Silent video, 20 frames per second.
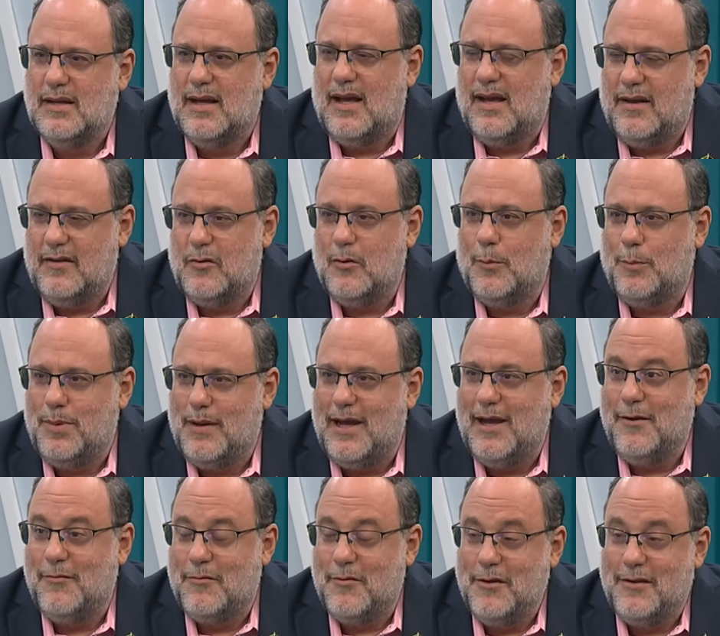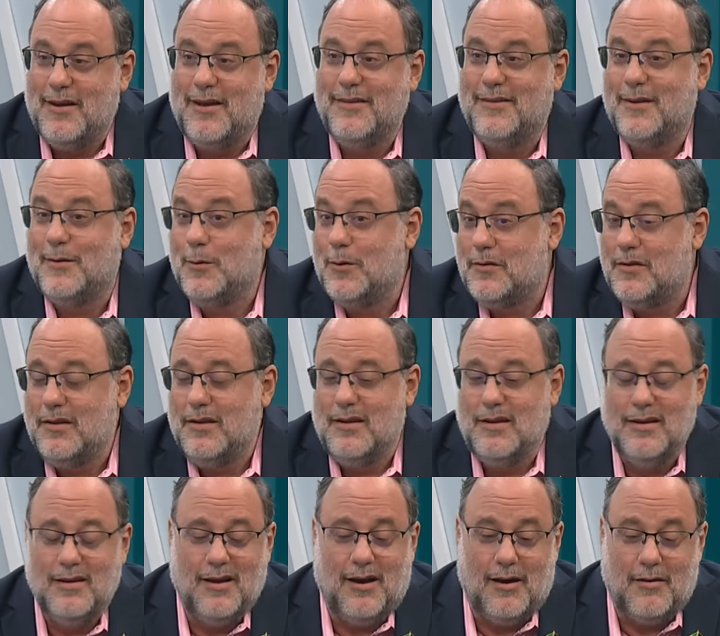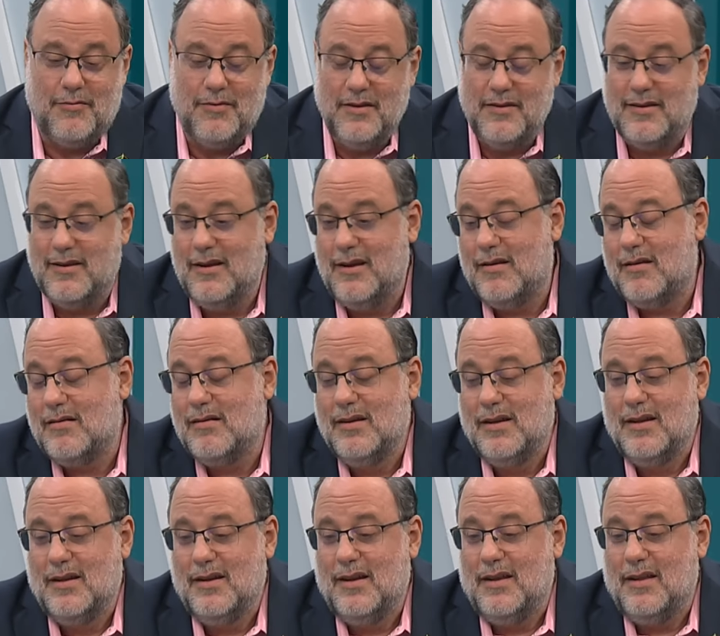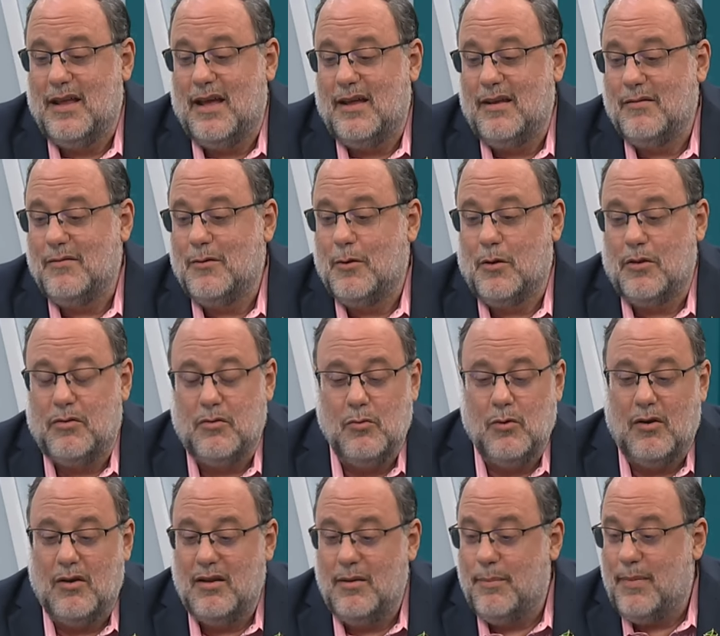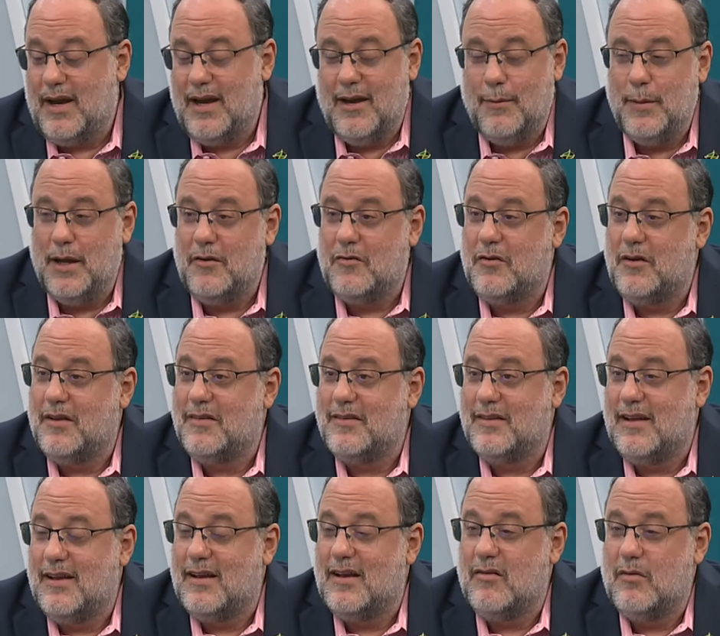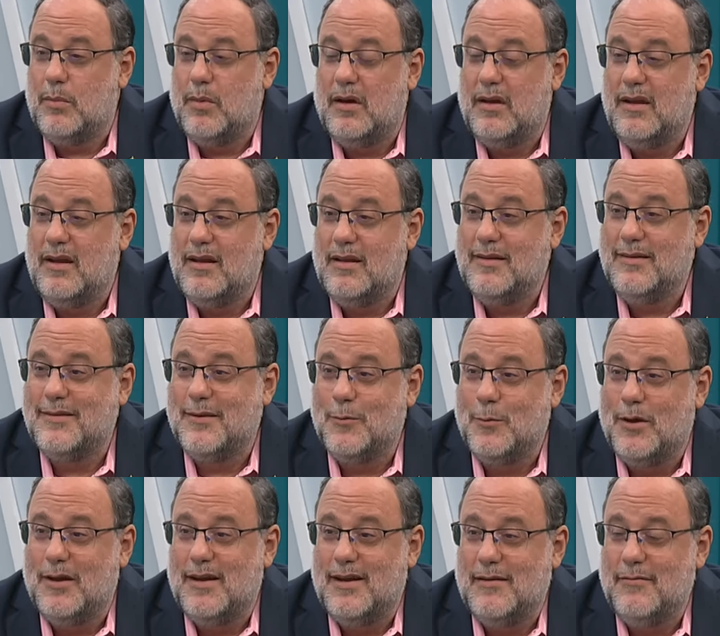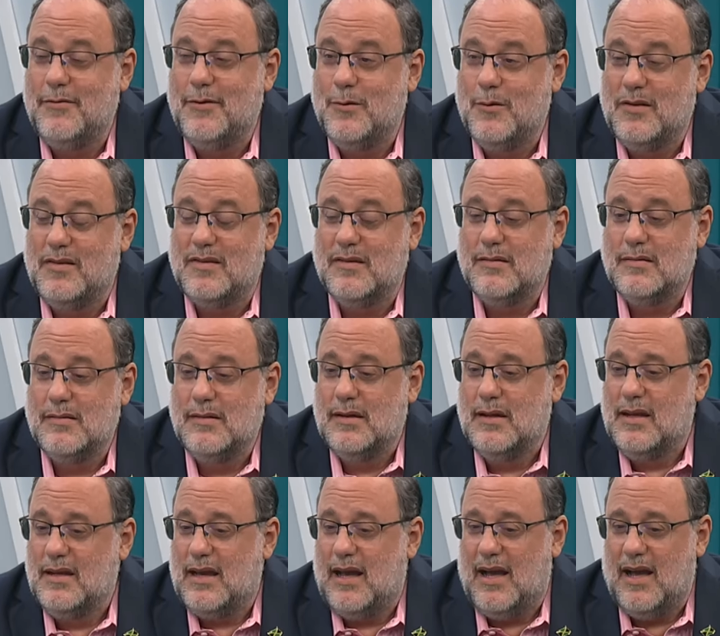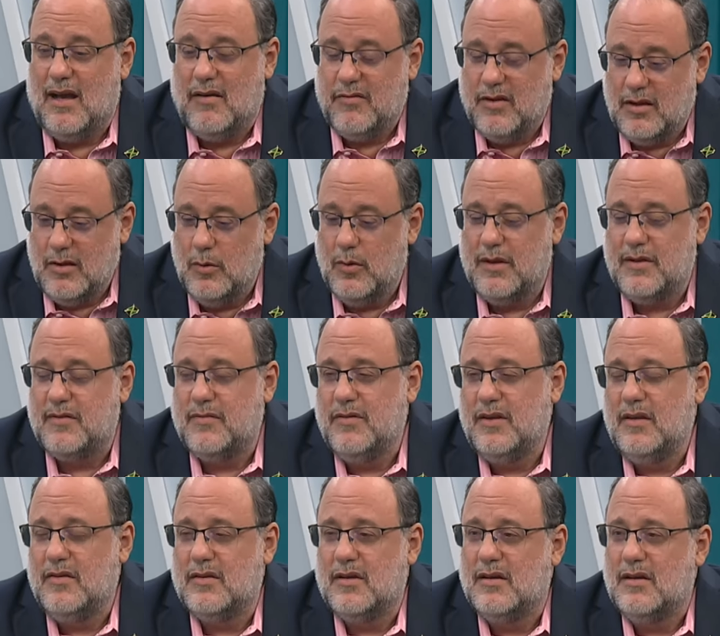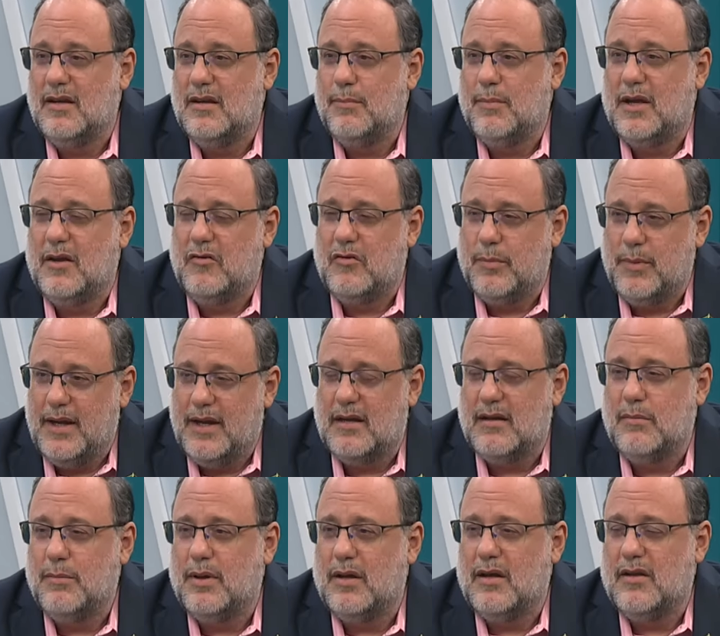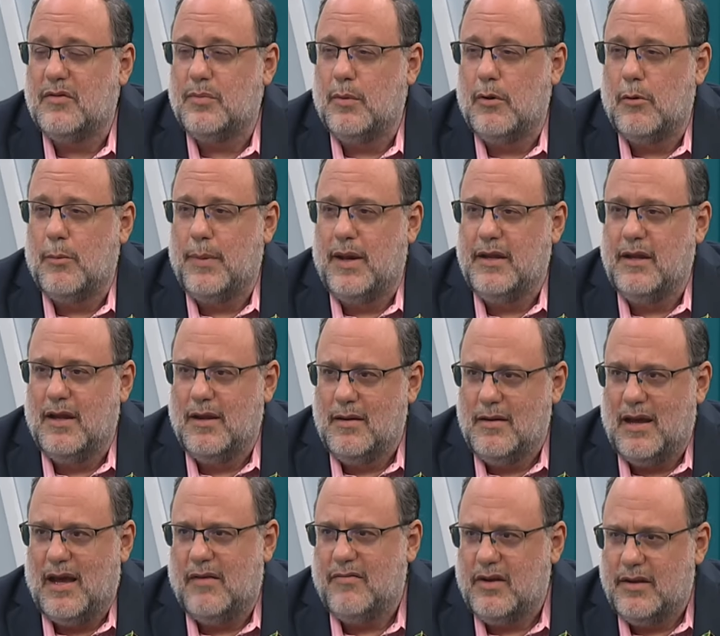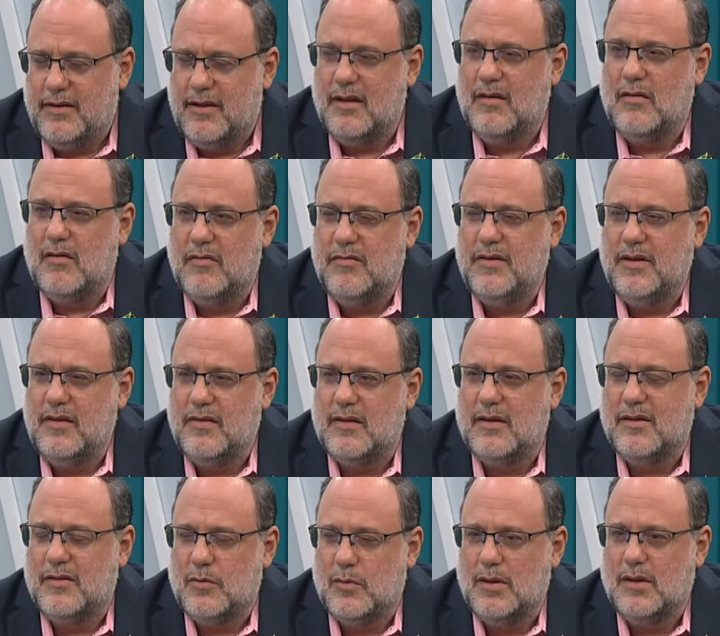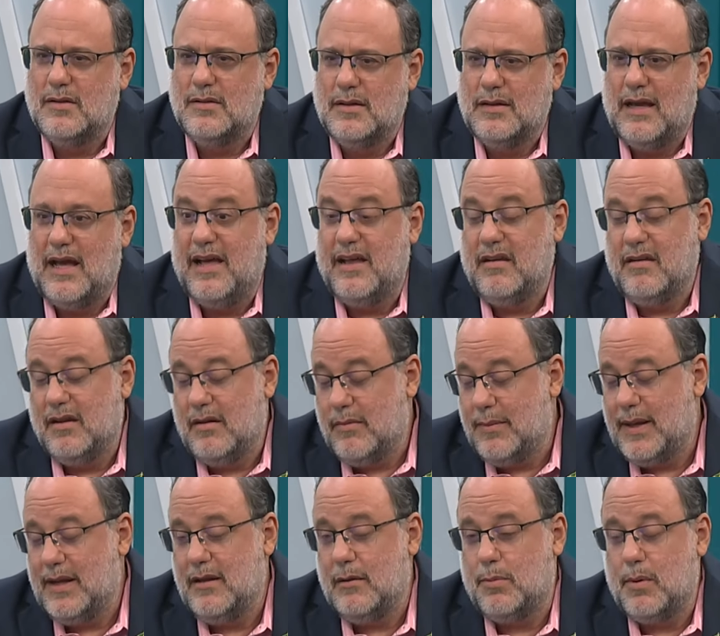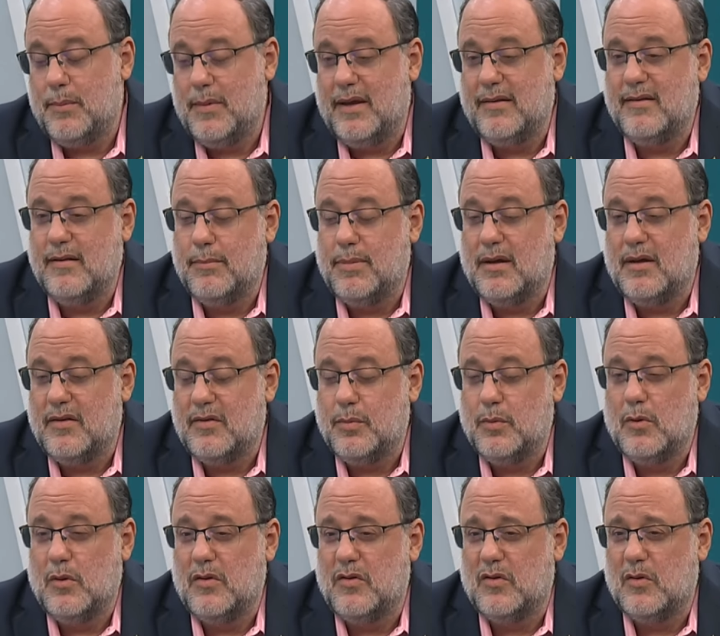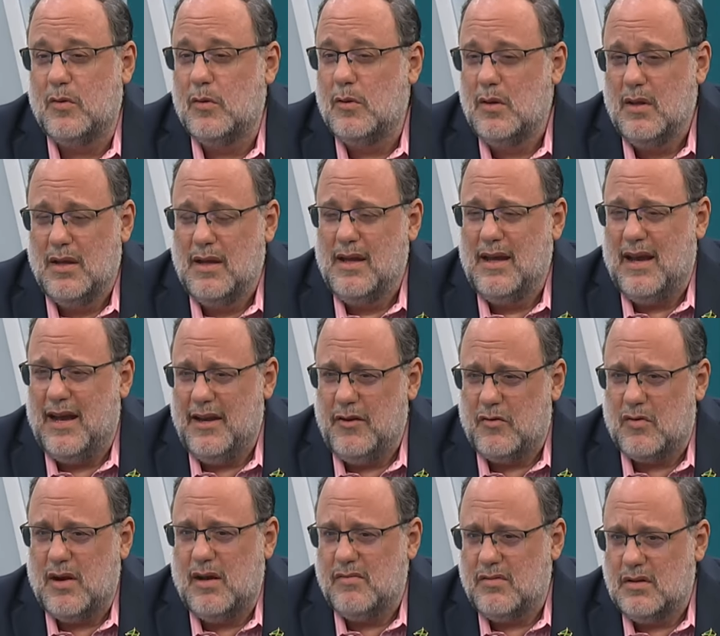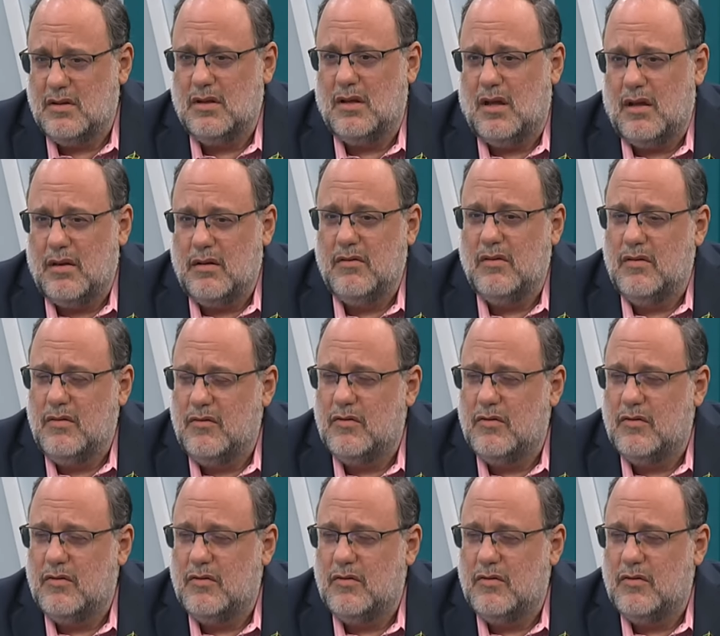I had to apply for it. I had to go to the office here and go through all the biometrics like everybody else and what have you. So I have a US visa in my Jamaican passport. I have a 10-year visa as well, and in my diplomatic passport. So I travel on